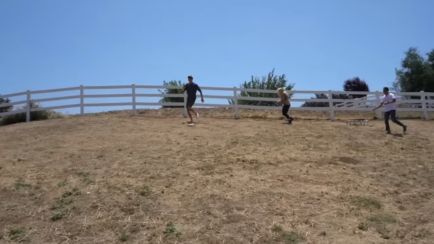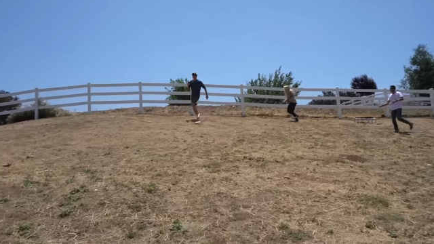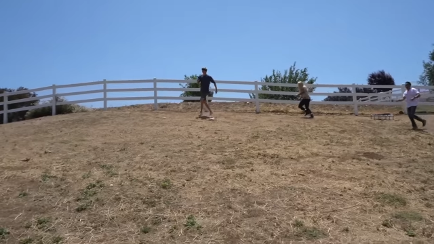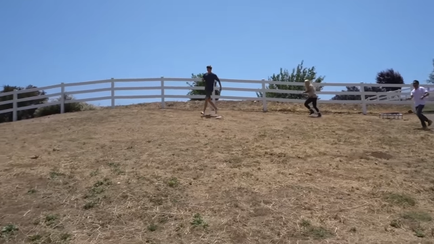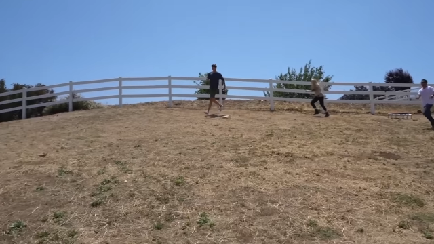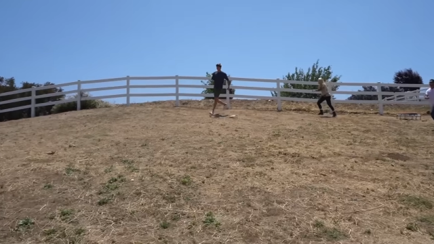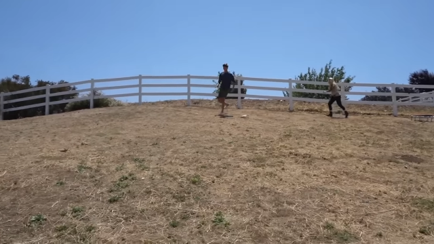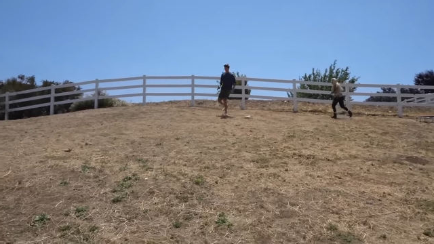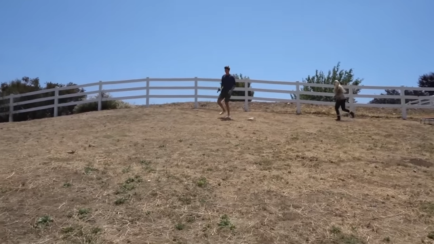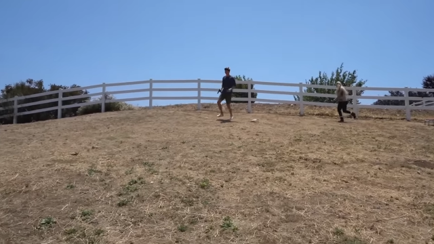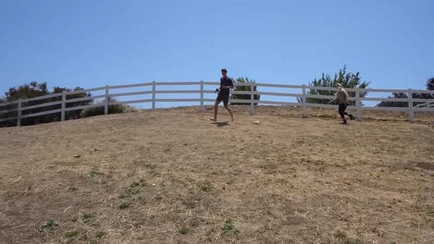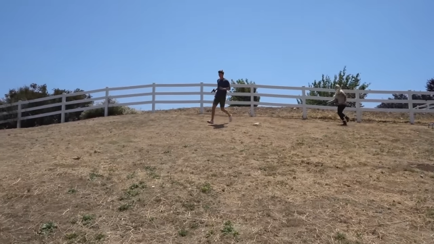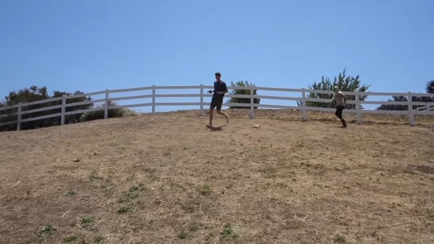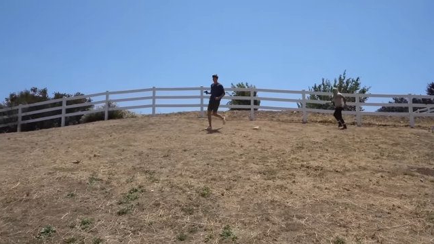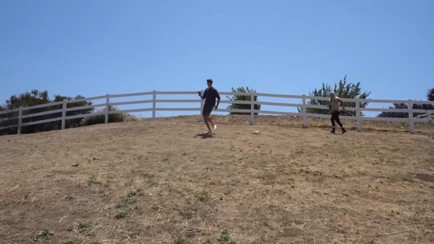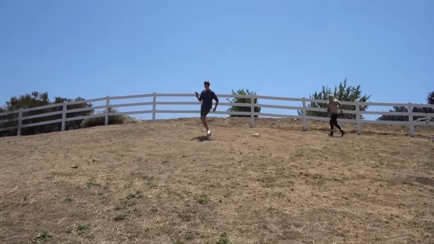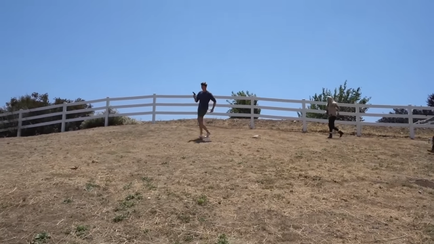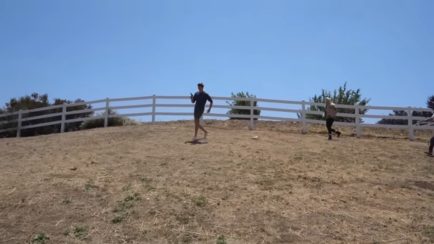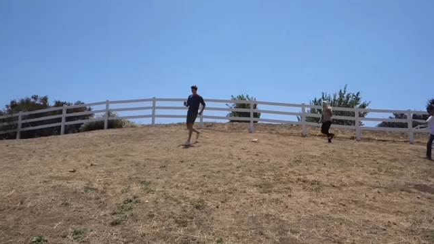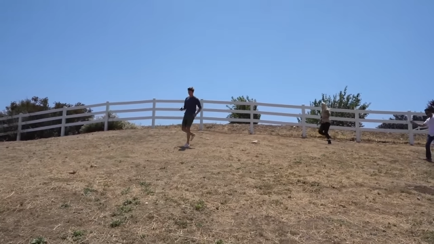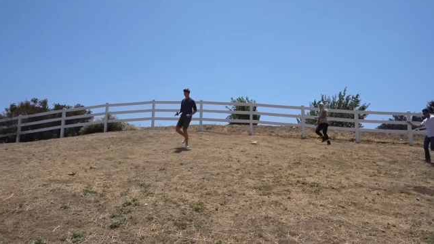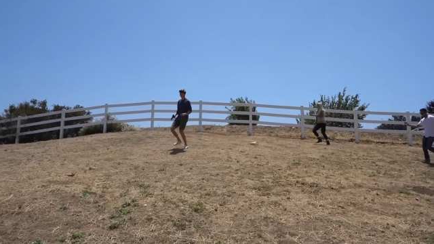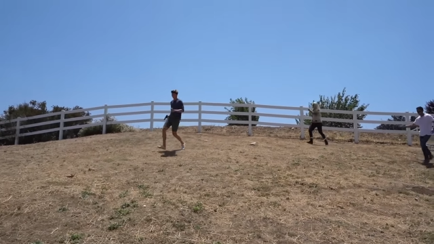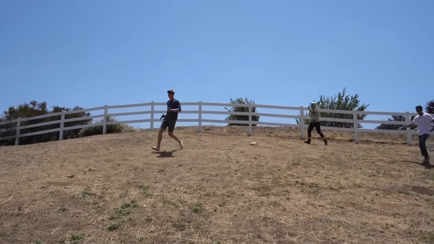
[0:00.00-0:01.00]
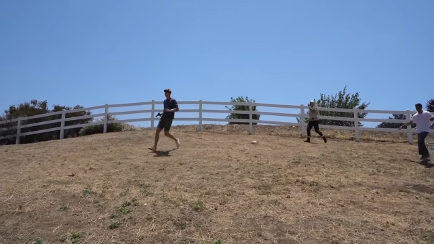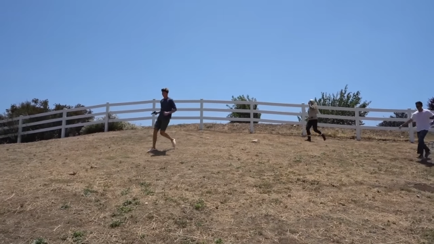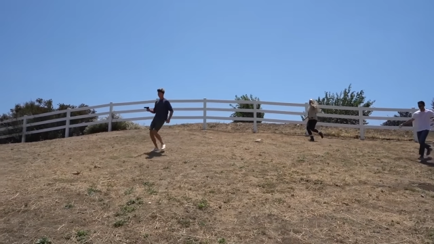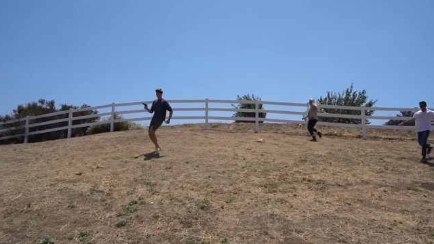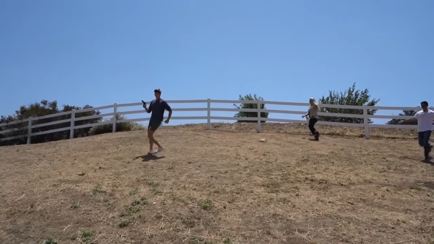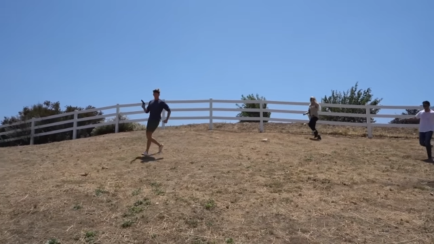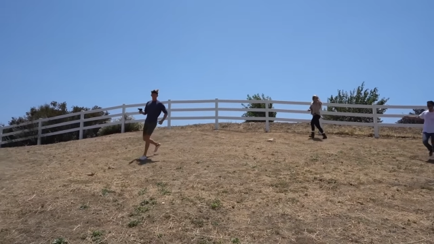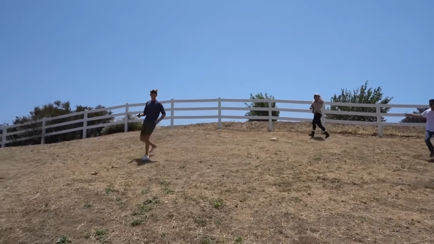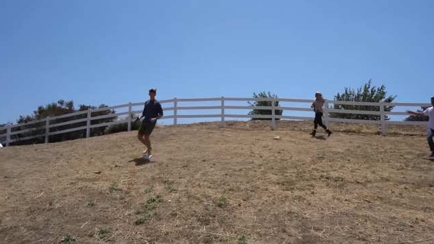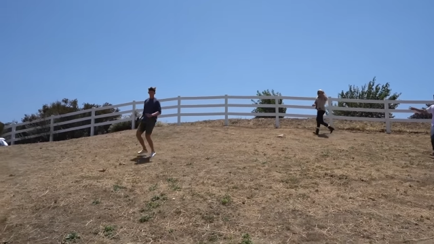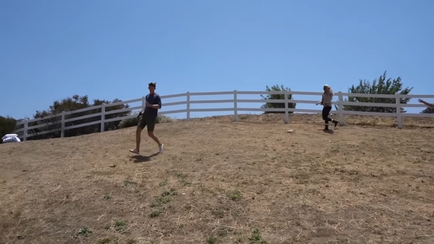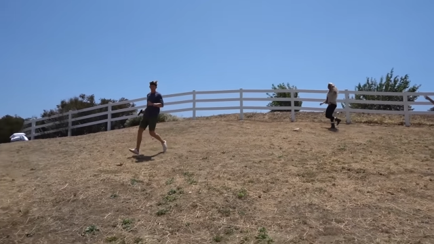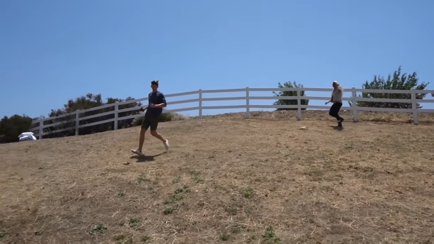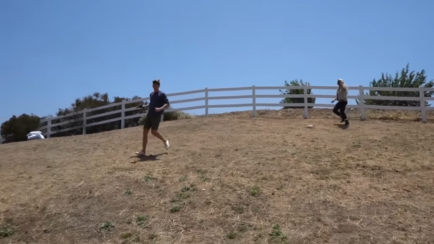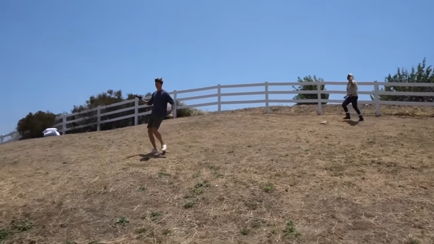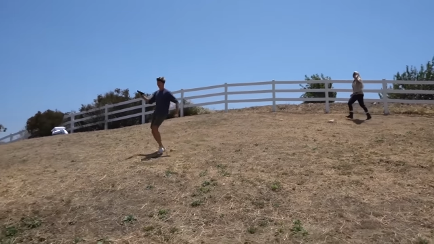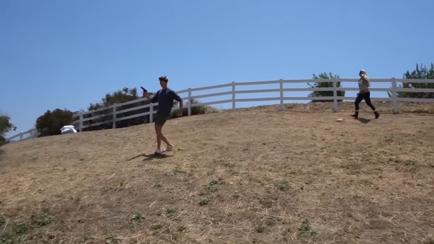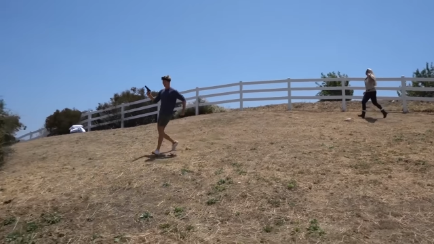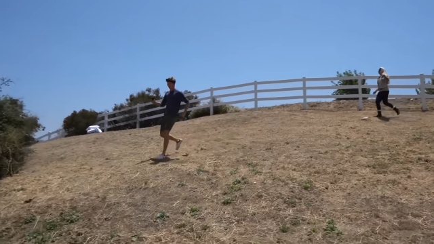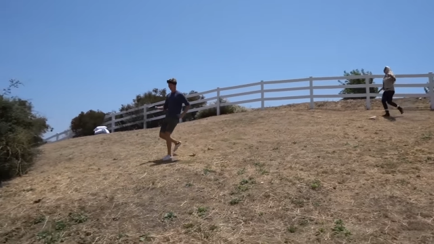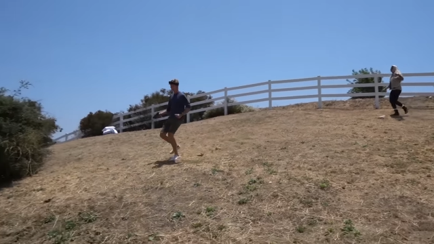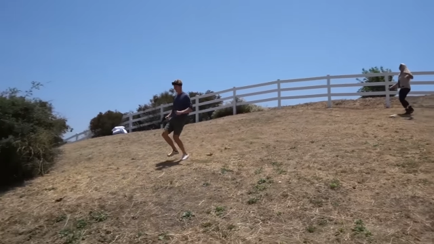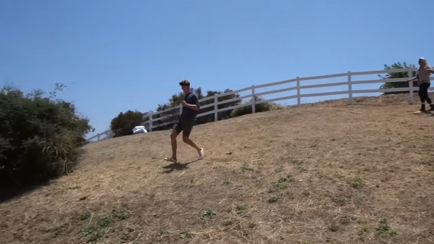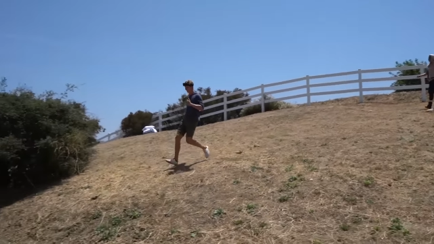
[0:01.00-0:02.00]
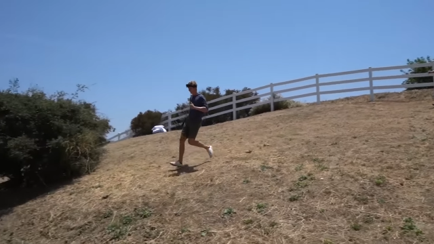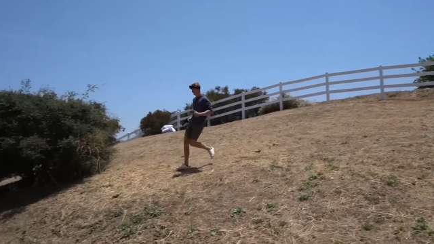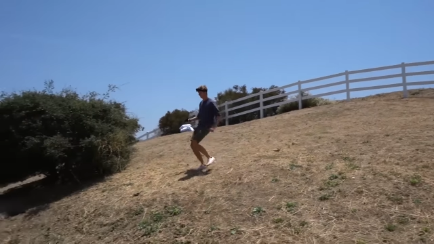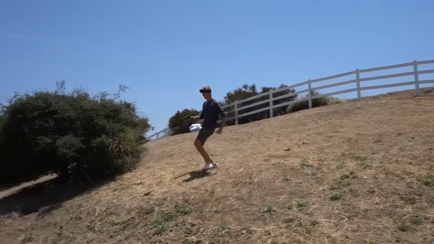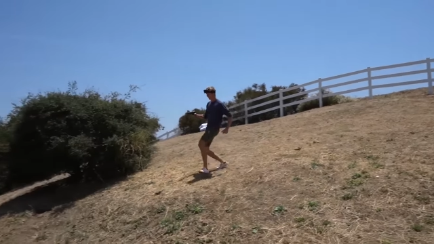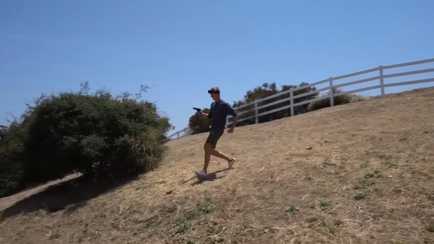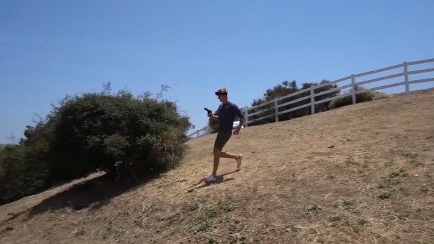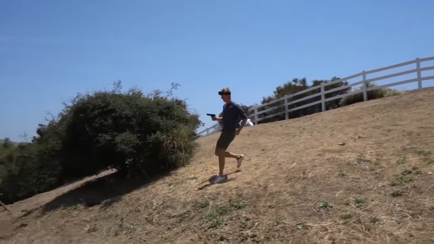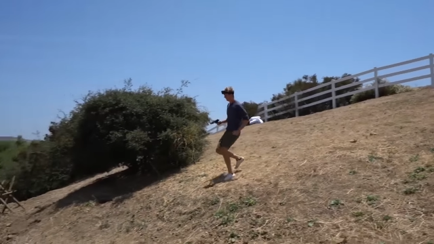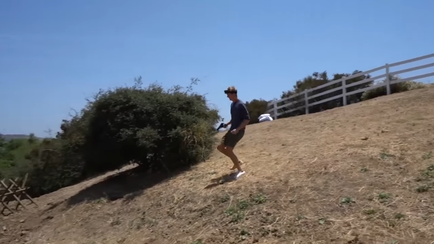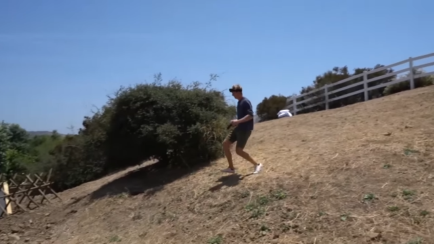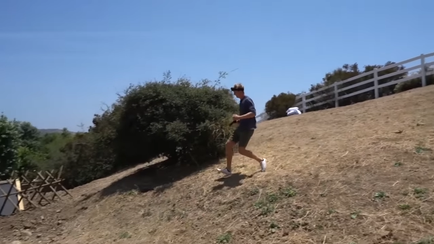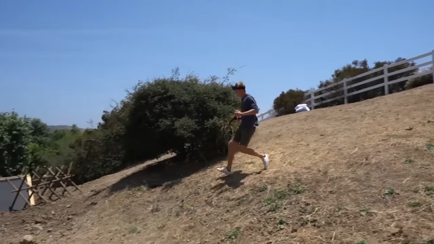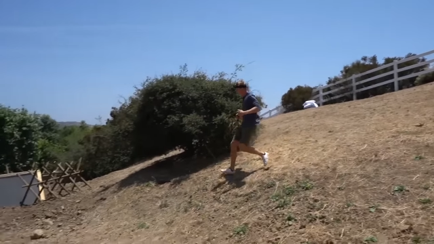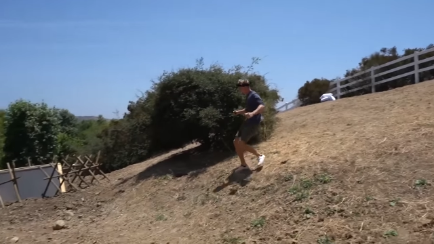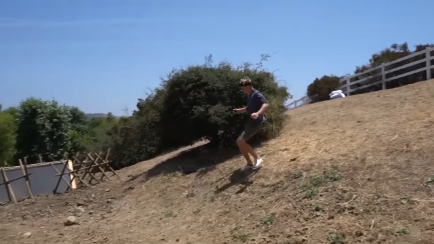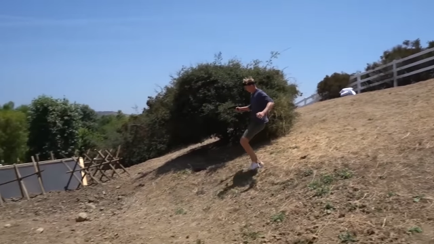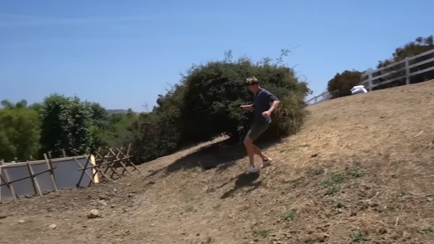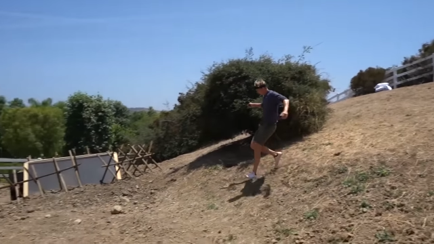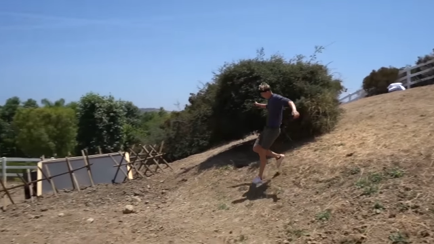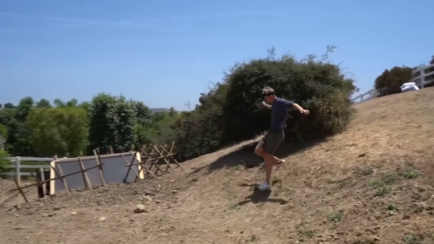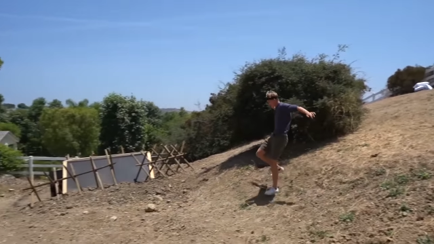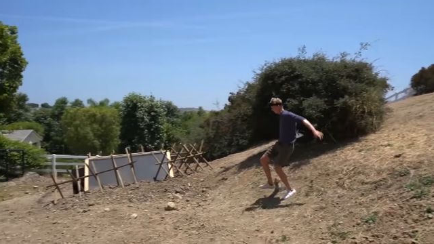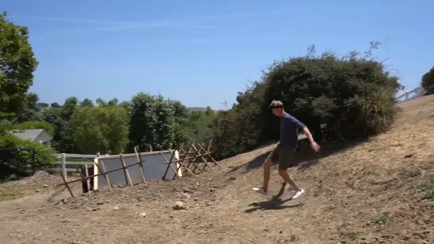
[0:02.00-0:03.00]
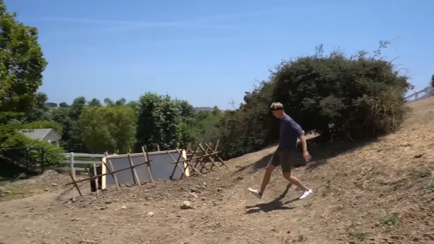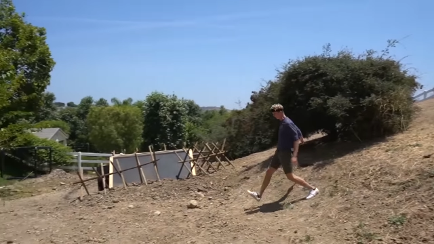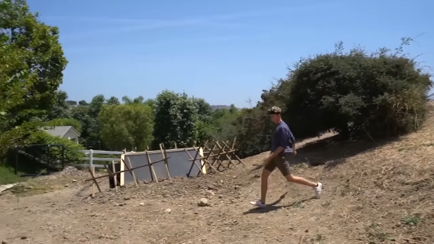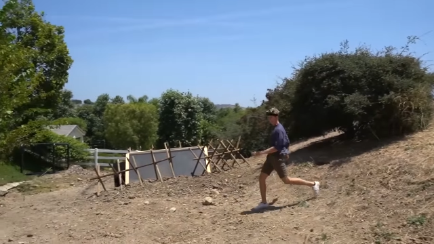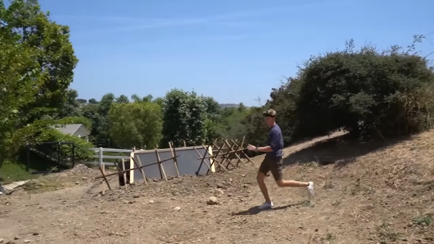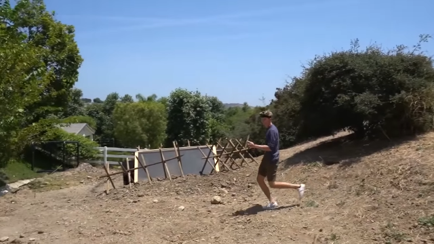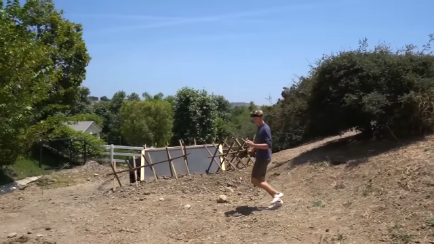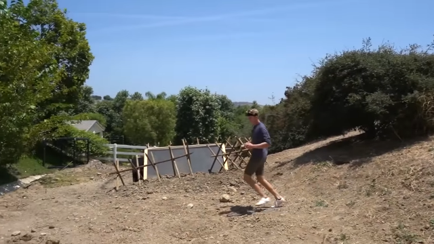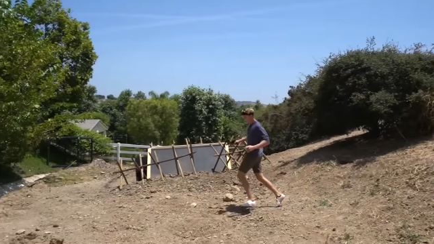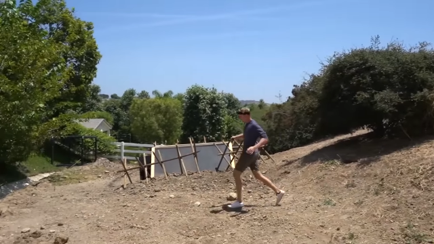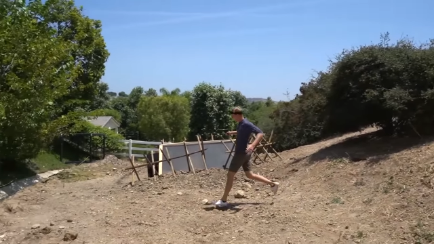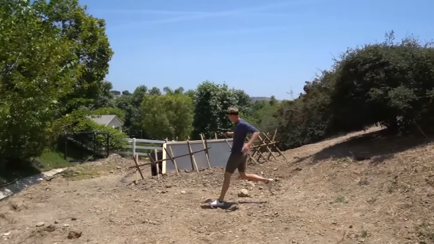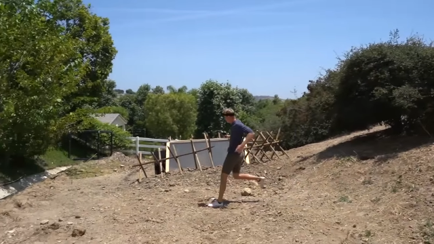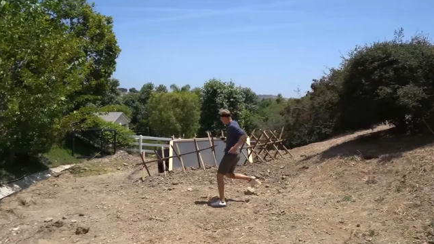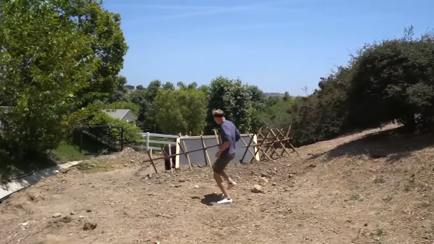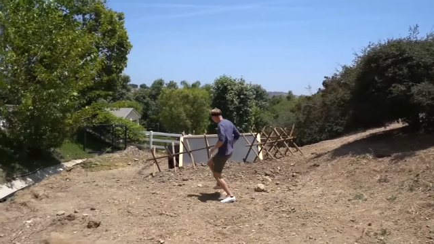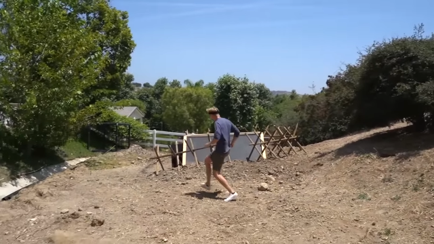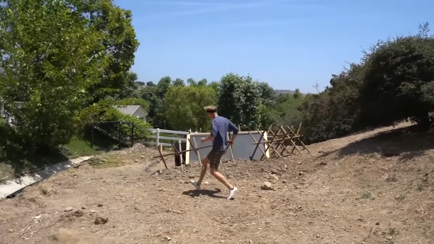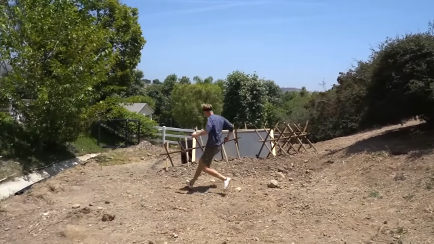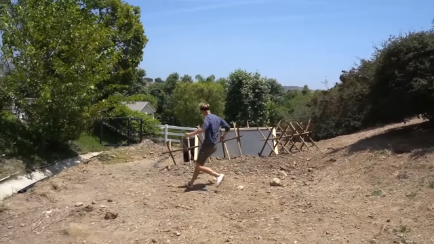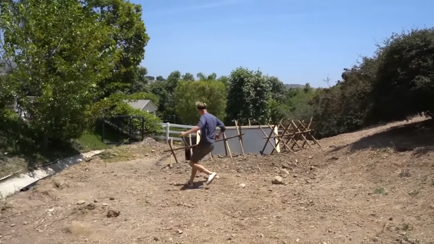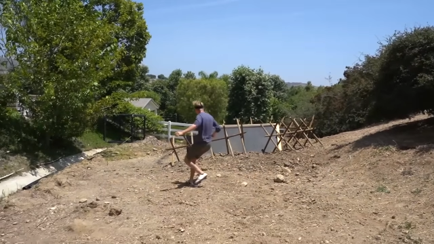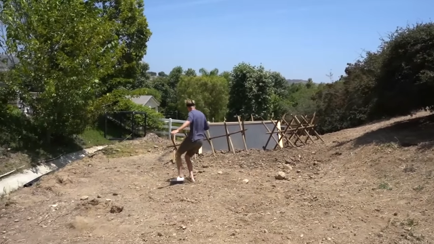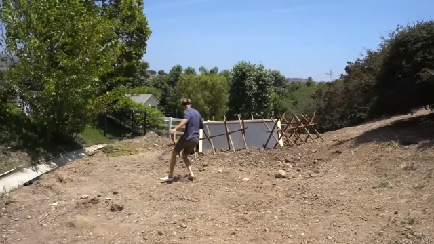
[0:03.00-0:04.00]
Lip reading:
No face is visible, so there are no lips to read.